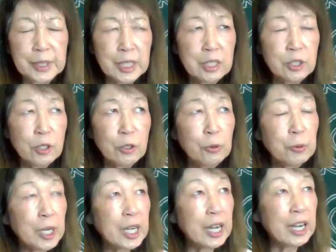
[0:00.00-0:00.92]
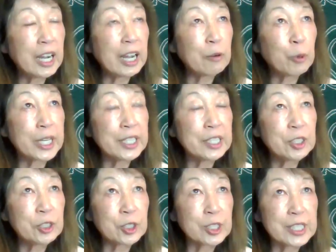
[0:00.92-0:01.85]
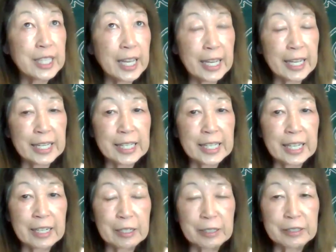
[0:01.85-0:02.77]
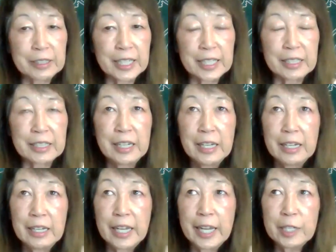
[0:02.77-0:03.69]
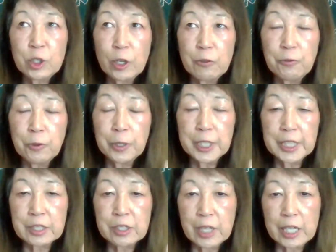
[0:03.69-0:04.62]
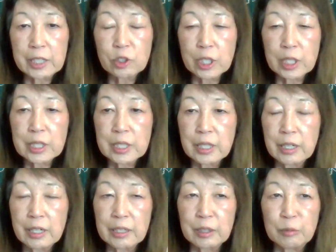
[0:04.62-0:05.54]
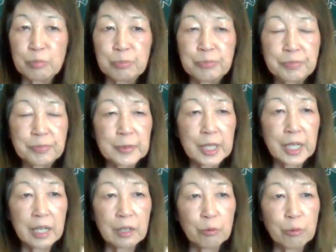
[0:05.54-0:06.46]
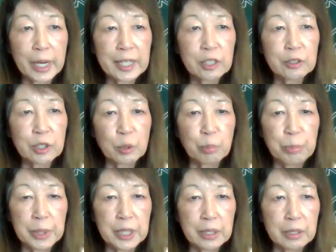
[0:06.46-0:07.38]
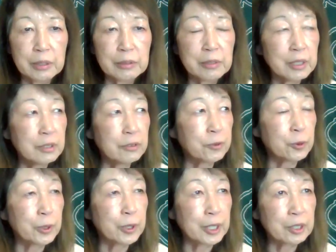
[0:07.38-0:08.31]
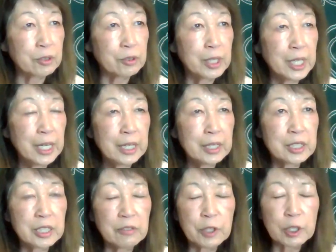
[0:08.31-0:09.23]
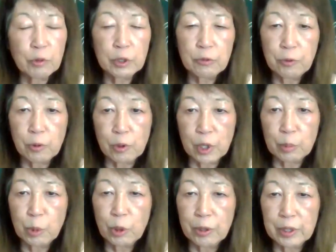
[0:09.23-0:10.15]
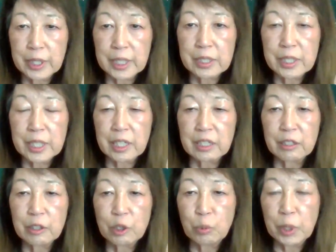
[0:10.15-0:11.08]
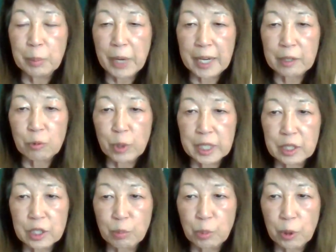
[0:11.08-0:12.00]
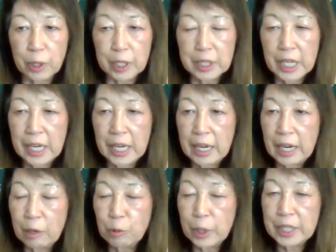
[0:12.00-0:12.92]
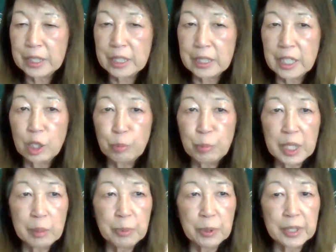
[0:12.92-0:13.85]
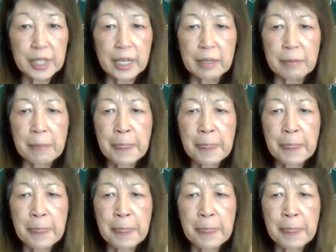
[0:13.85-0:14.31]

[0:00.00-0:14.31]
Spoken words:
So I wanted to just say that HR 40 is not just a regular bill for civic reform or things that we might want to support. I wanted to tell people that,